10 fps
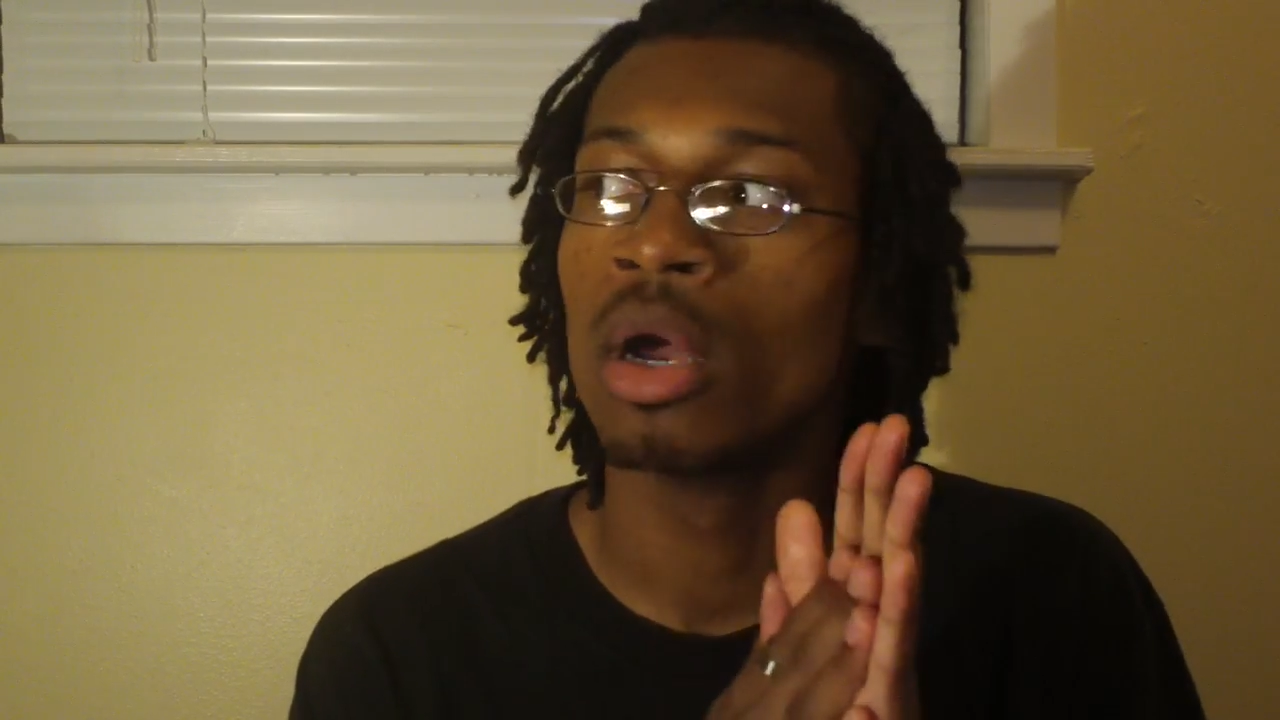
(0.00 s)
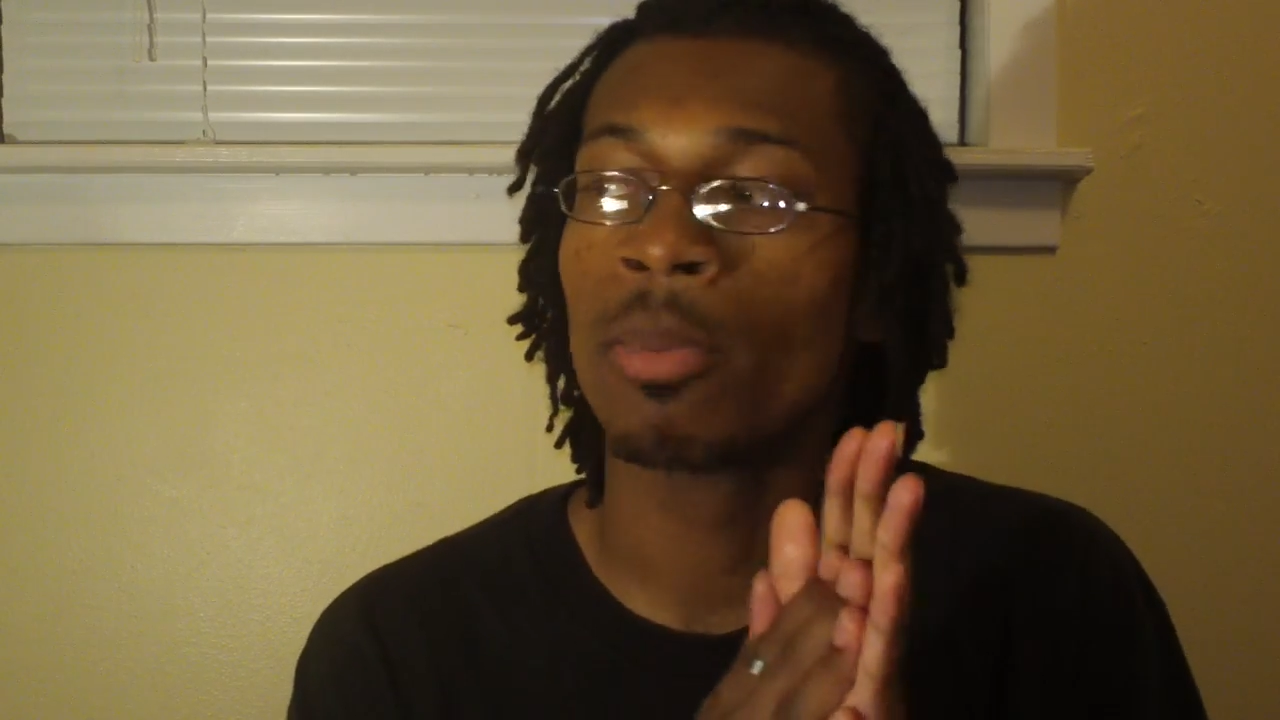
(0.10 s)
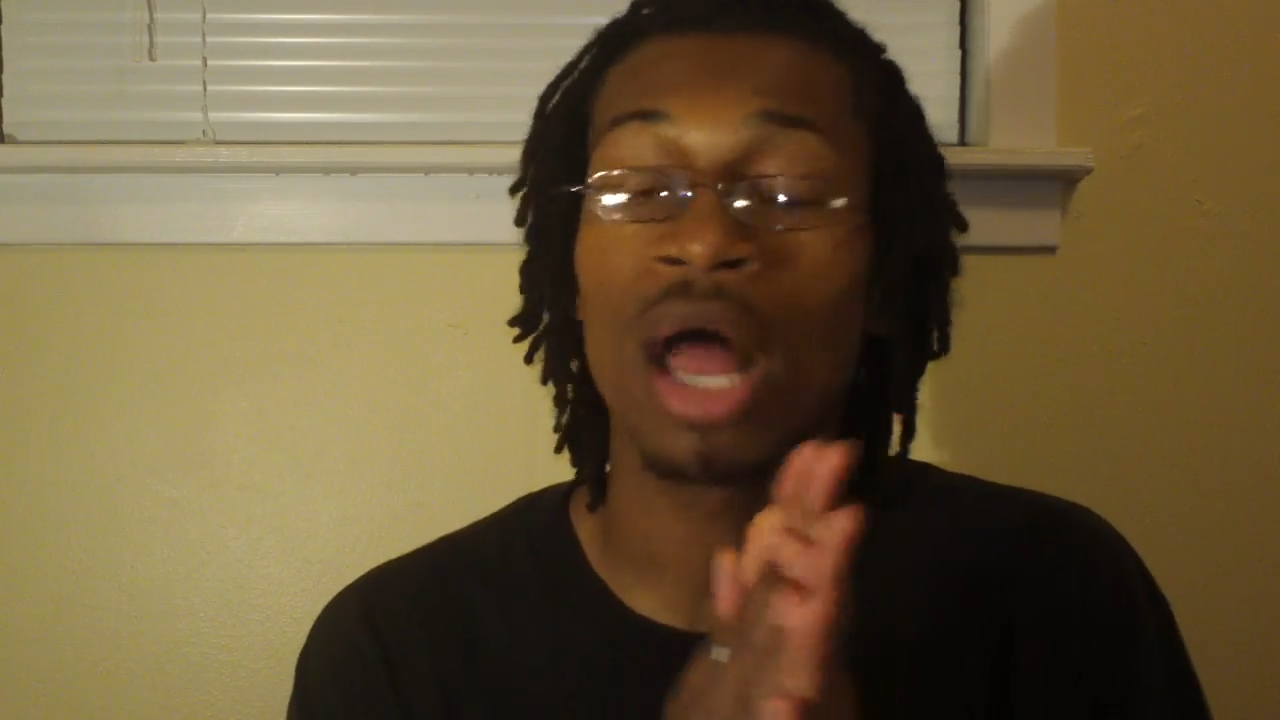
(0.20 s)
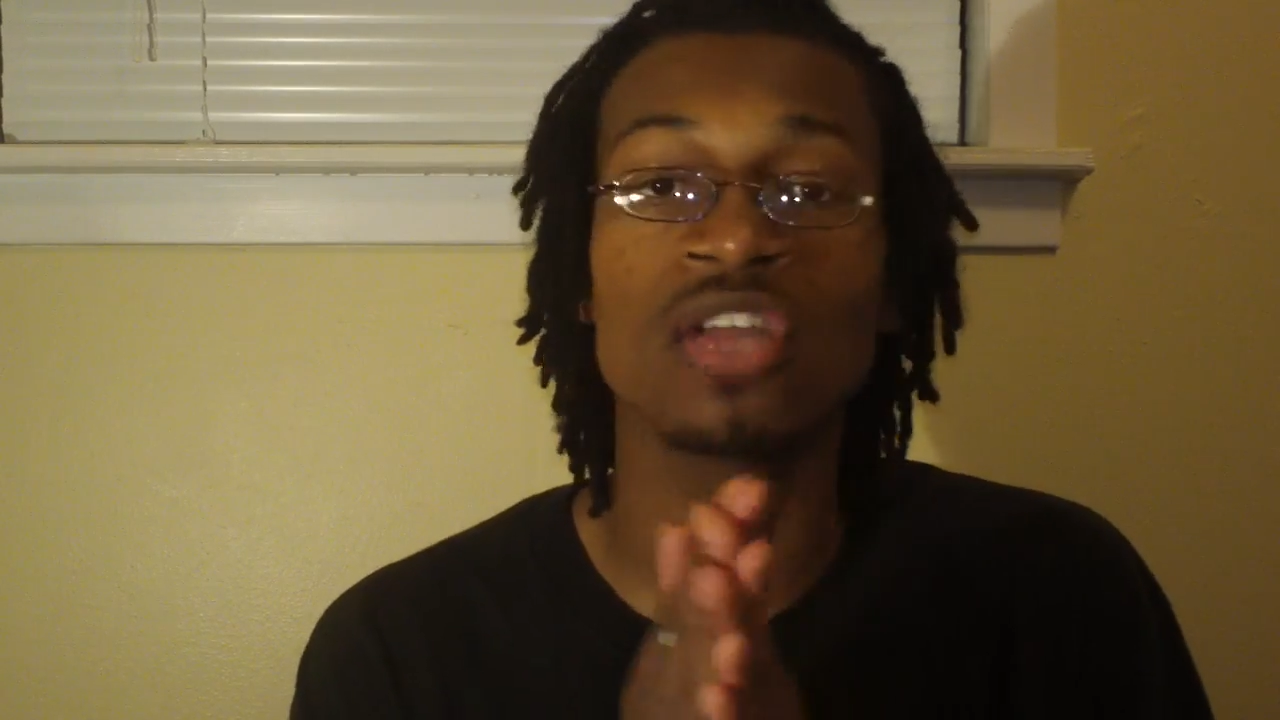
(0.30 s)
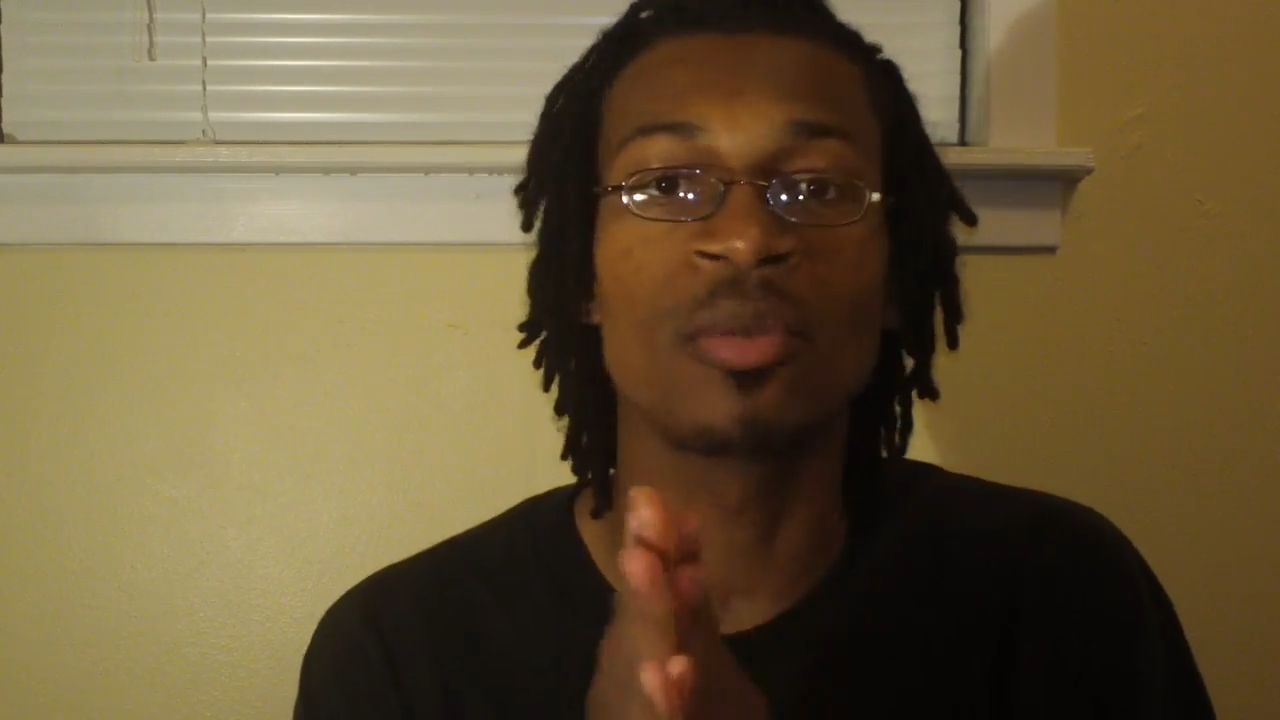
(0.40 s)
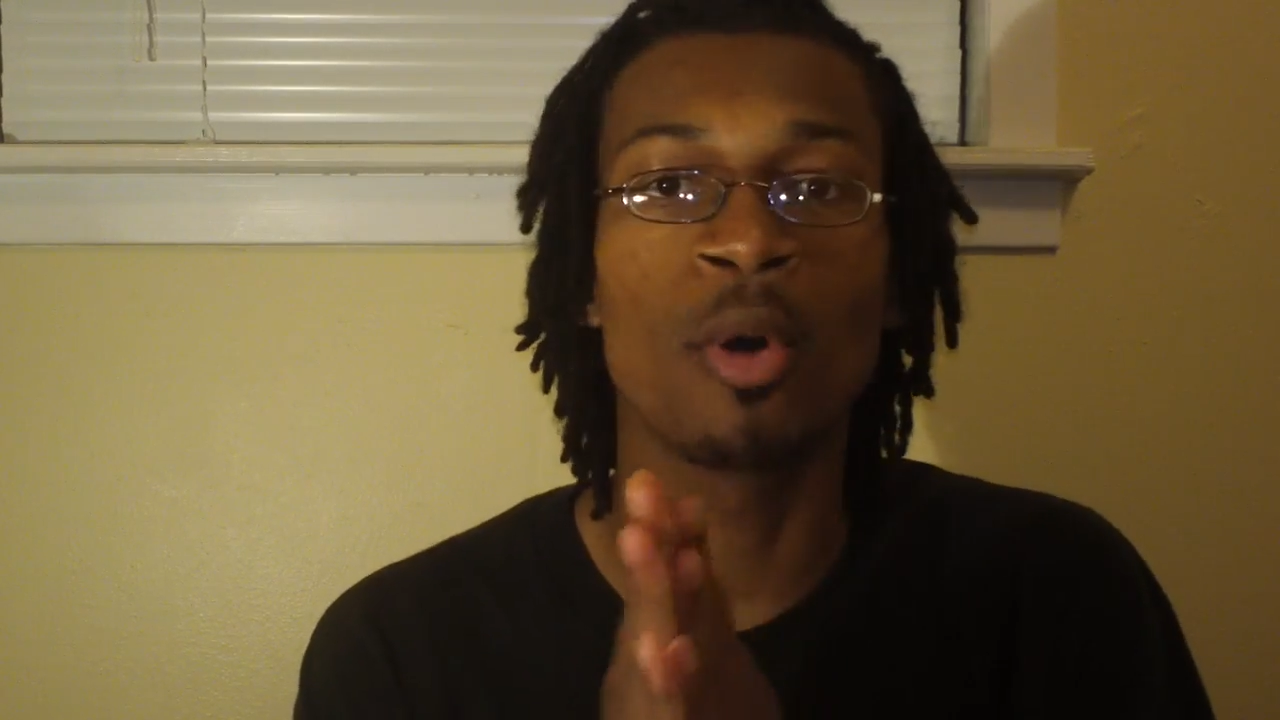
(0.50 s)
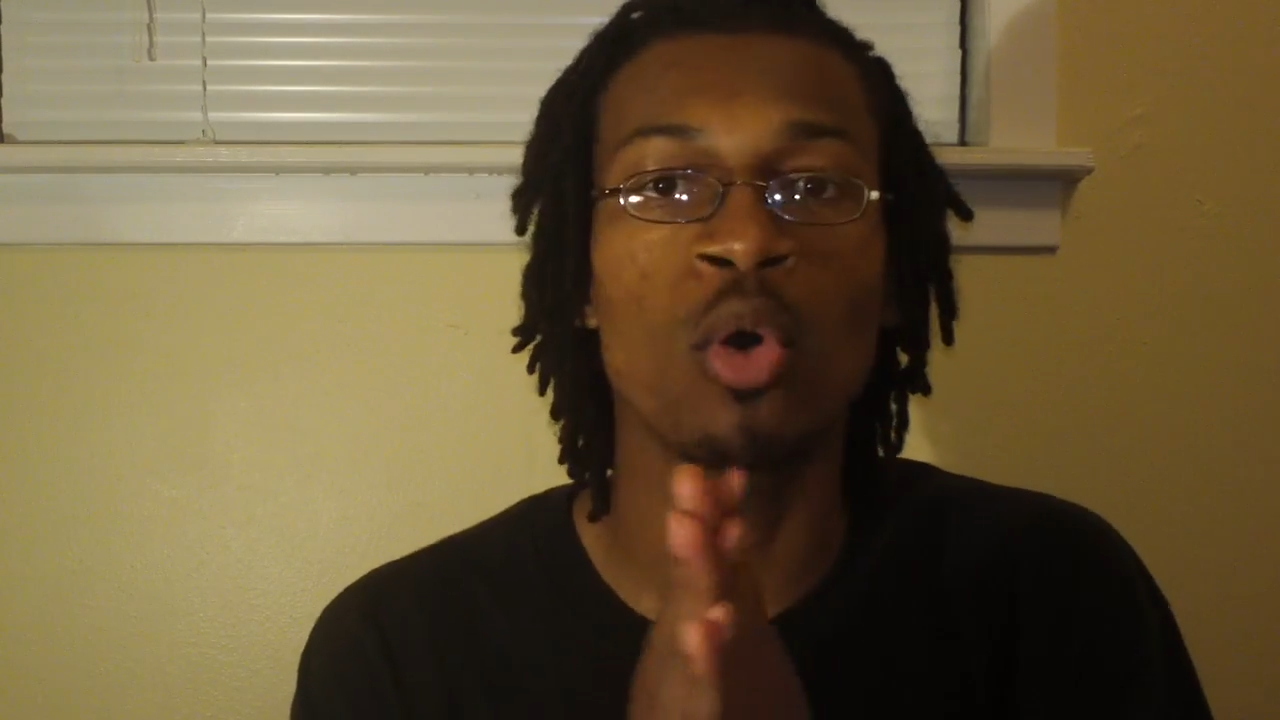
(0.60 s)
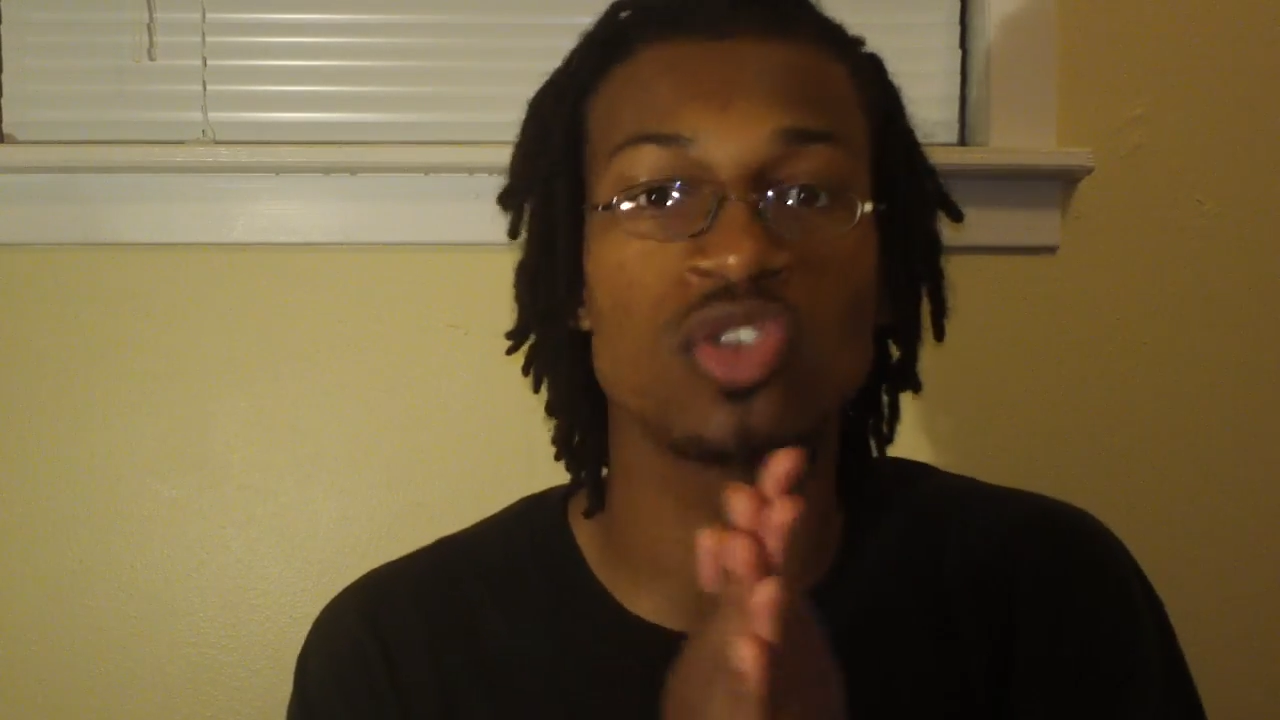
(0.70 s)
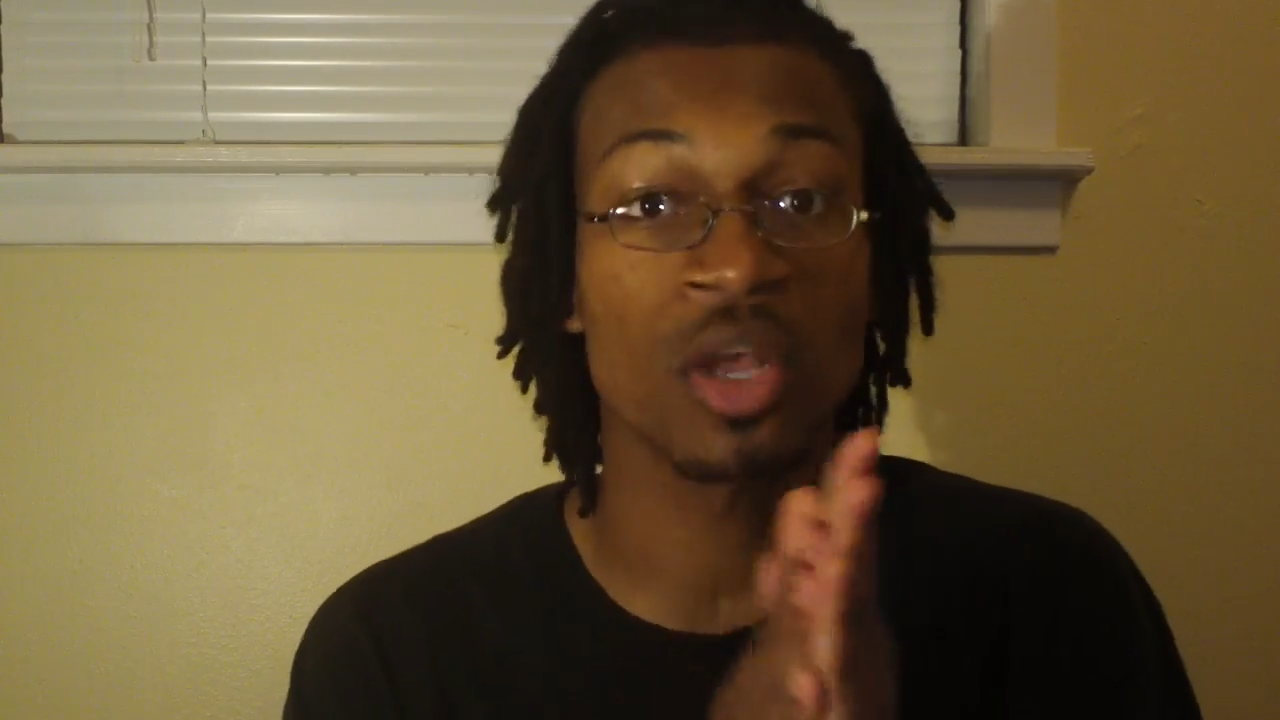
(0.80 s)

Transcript: plausible